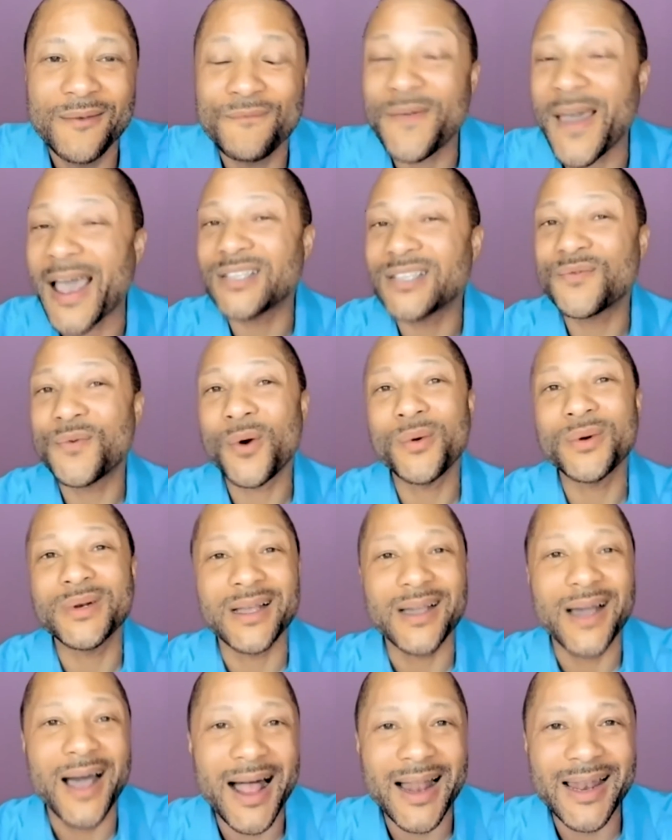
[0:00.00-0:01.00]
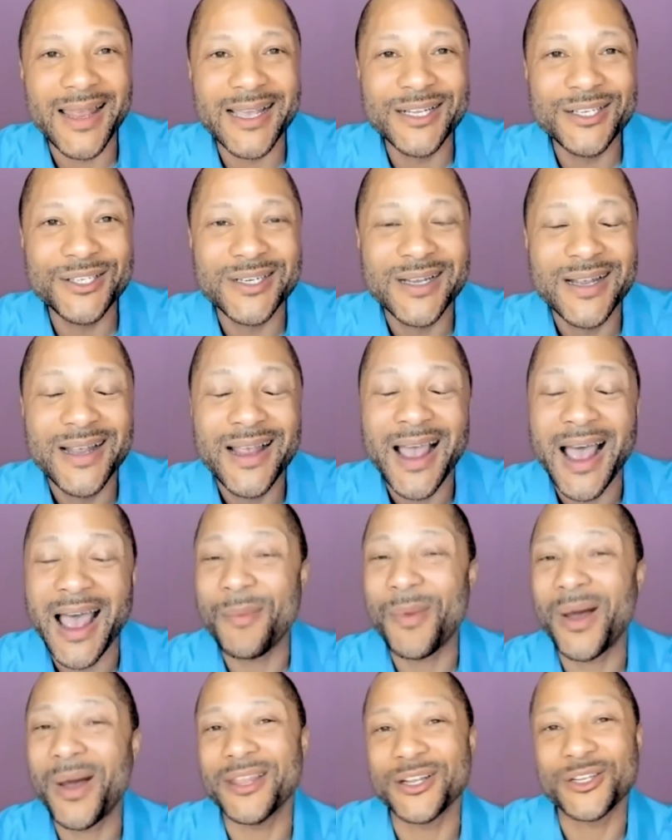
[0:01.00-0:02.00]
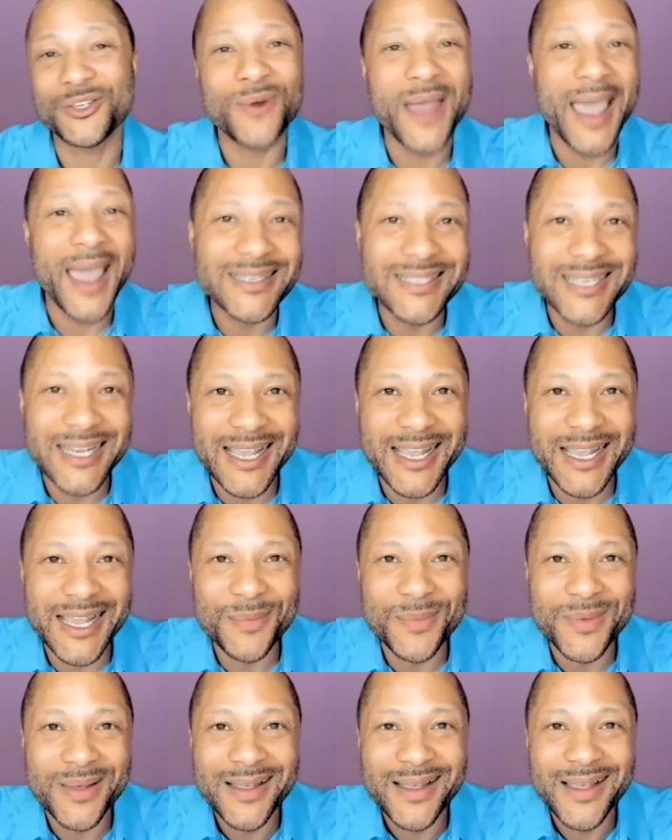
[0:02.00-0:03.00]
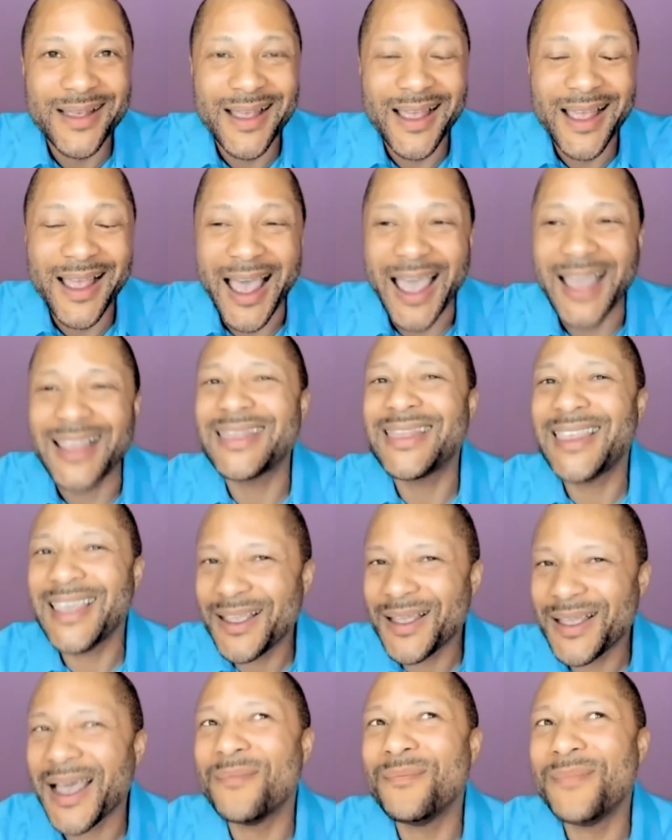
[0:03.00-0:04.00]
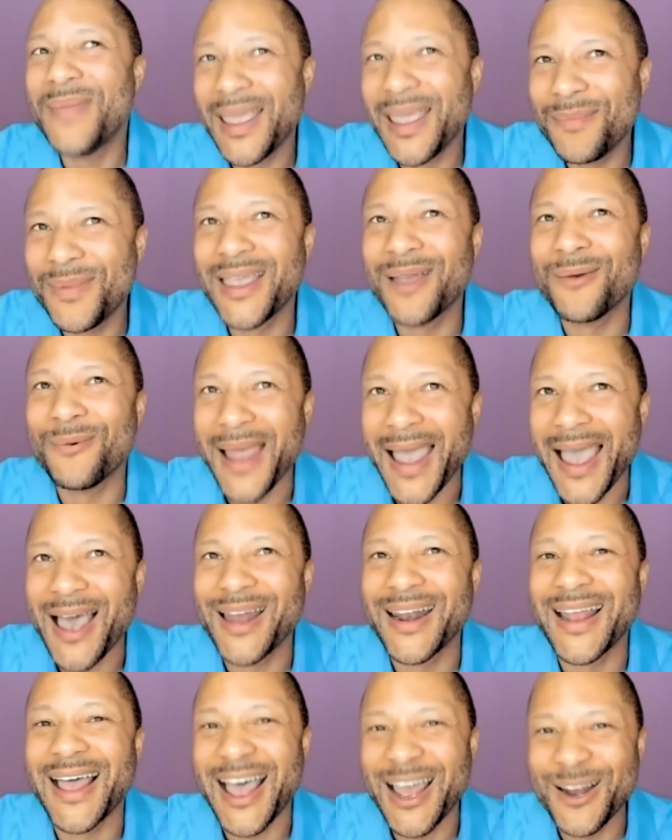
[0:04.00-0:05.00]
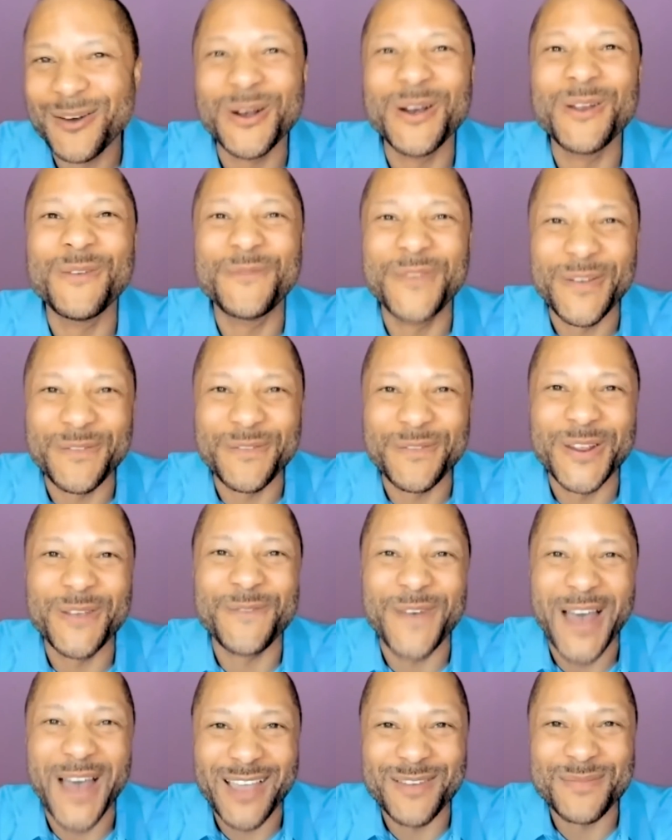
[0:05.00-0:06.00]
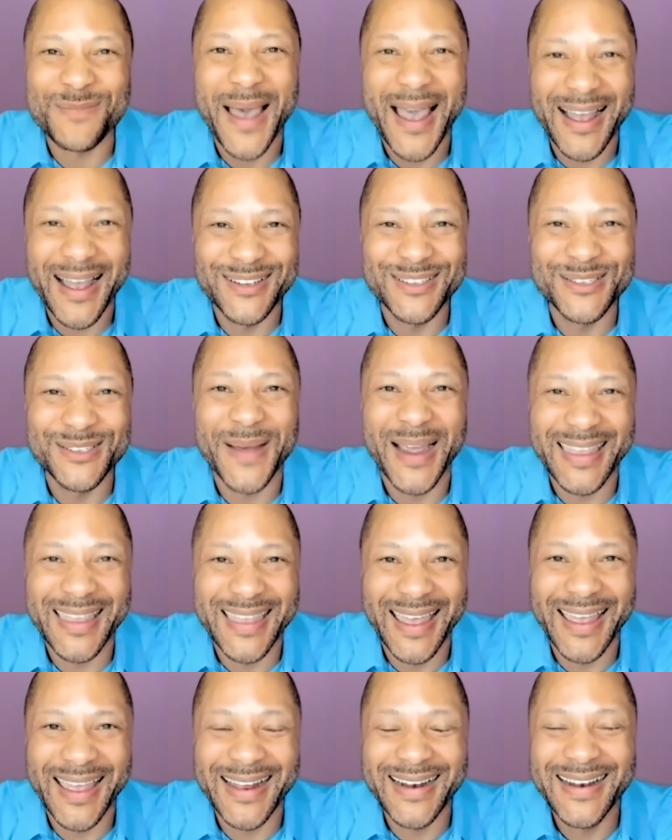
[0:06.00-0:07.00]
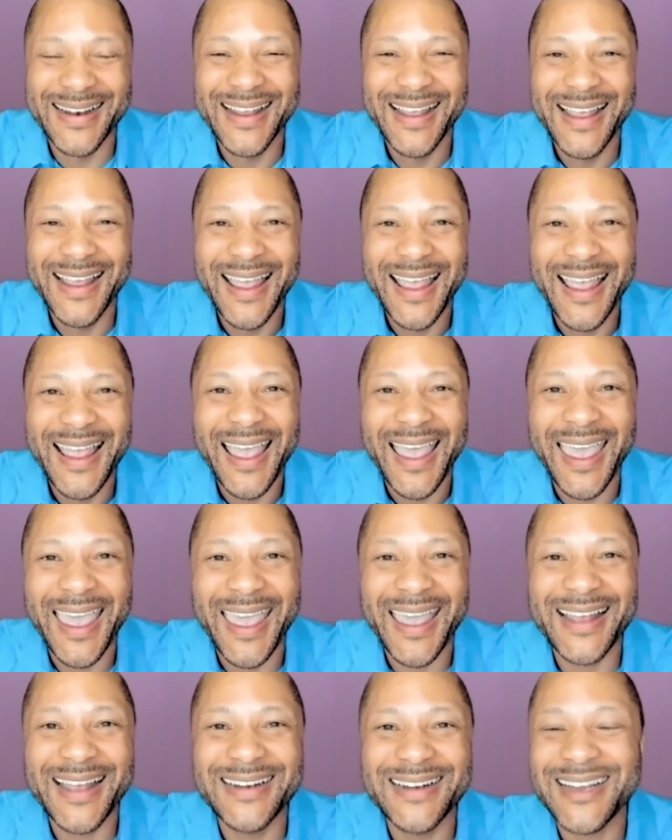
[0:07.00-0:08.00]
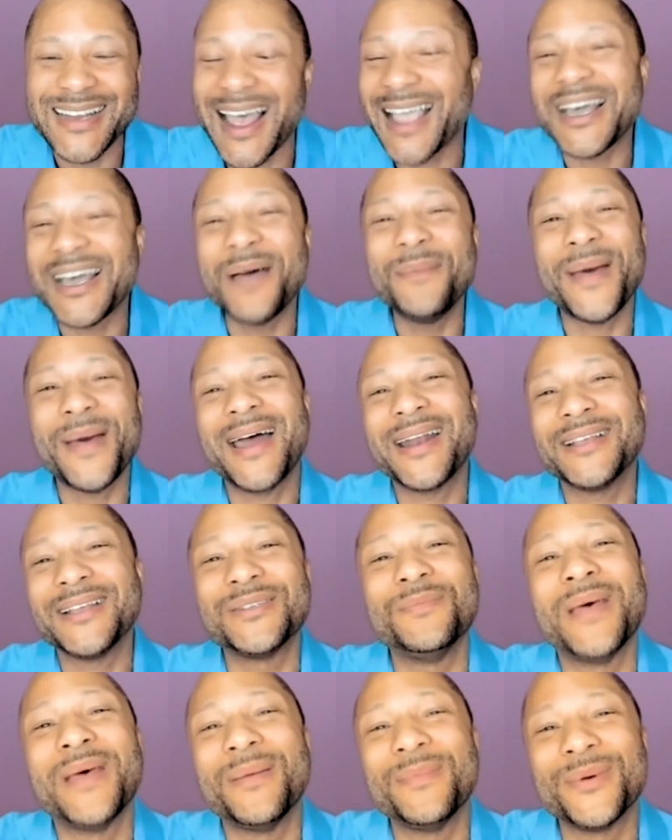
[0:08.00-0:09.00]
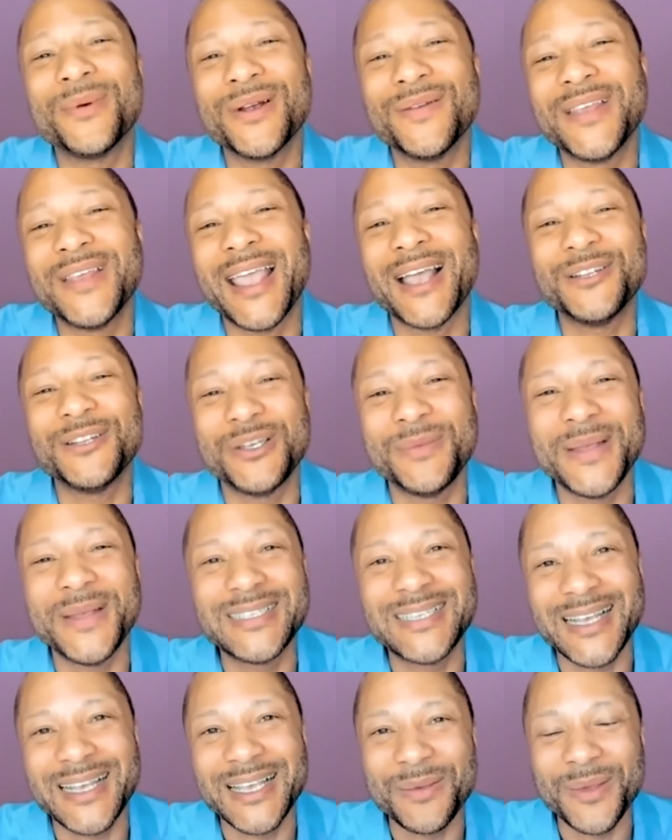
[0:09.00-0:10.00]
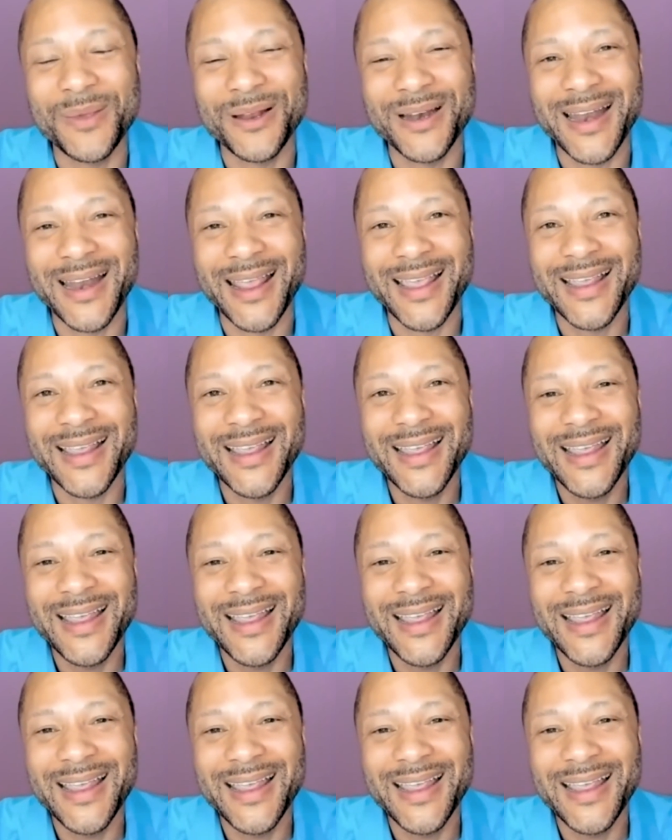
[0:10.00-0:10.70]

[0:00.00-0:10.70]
Fast forward to college, I'm on the track team. I think I'm maybe around 155 pounds by then. And I come out as a member of the LGBT community.